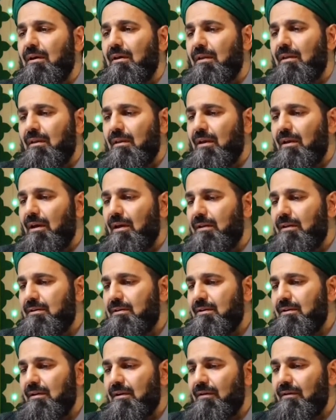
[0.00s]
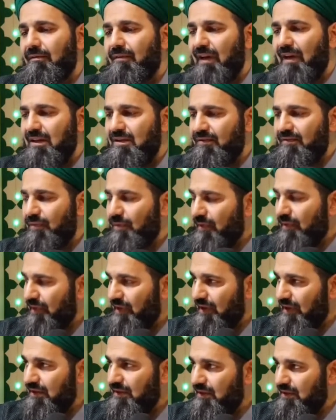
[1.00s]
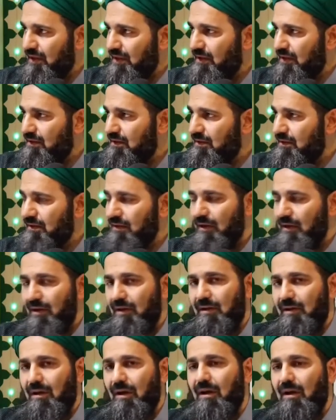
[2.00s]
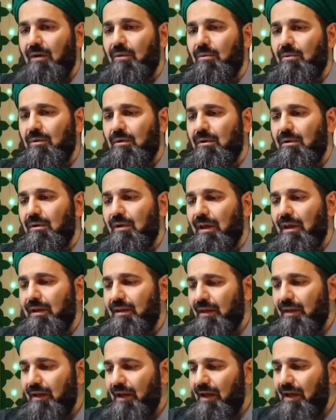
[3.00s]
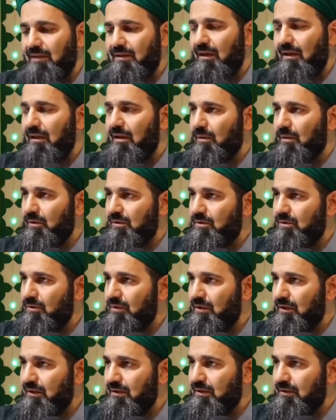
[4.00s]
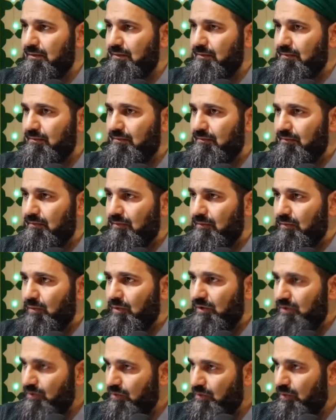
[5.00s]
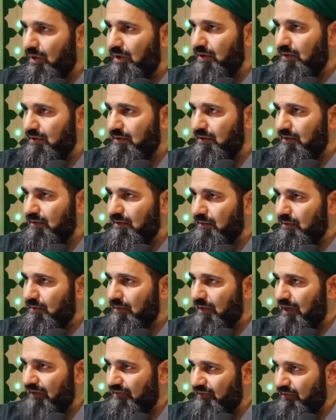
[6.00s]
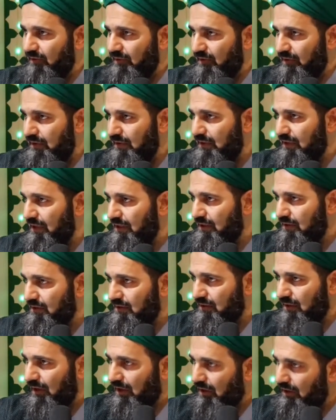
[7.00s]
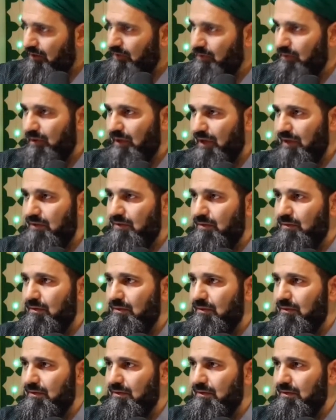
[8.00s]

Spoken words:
that fast for 30 days and I will, and then ask Allah what you need, what you want. After 30 days, Allah will grant you.